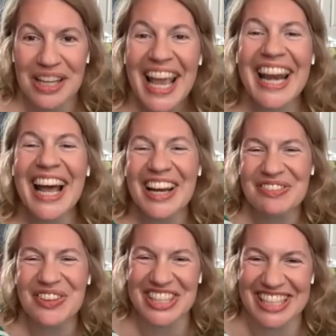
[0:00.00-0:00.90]
And
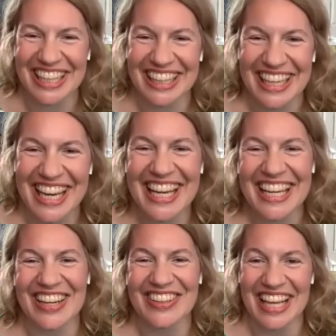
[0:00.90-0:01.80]
unfortunately,
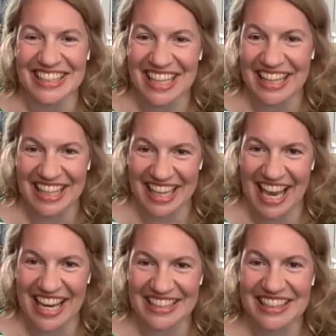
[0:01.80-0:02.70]
that's not the
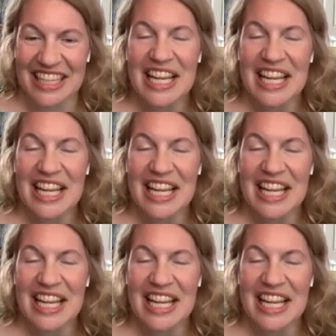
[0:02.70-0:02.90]
case.